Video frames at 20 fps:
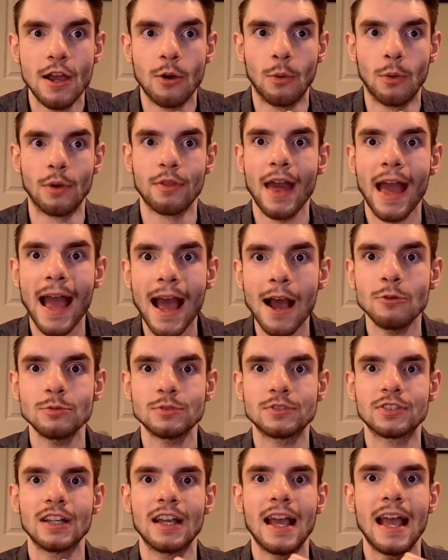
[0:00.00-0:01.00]

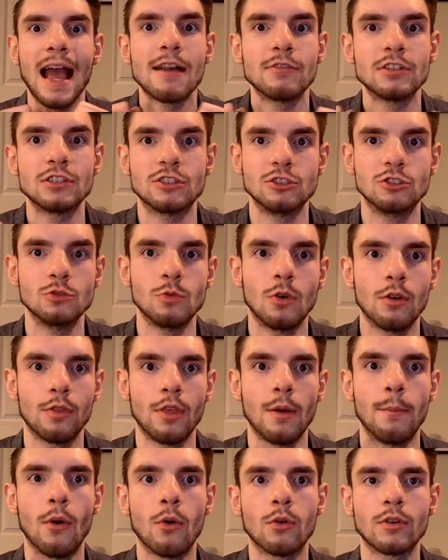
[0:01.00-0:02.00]
without having to do all
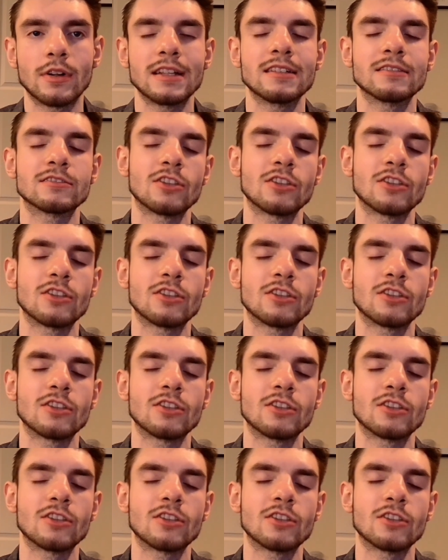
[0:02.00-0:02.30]
the boring,